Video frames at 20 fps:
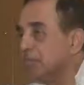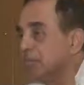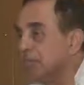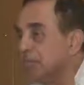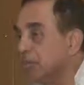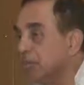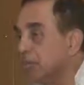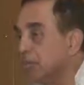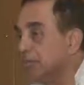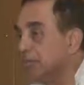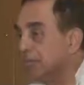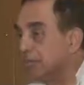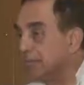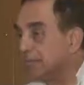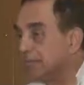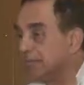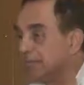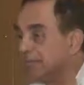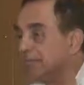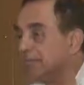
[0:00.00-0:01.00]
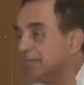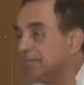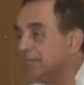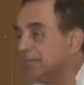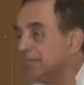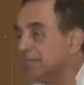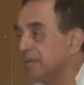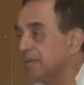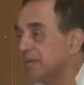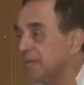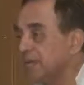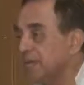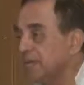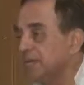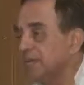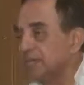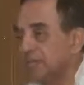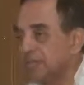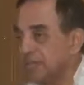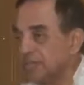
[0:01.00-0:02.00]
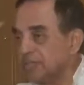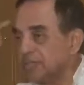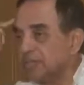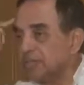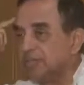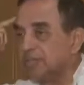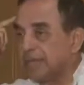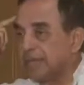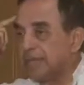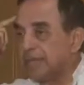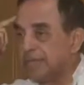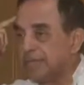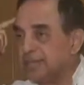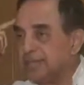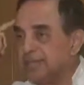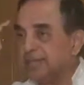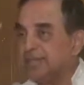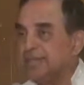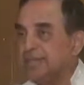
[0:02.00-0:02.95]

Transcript: But they obey because the mind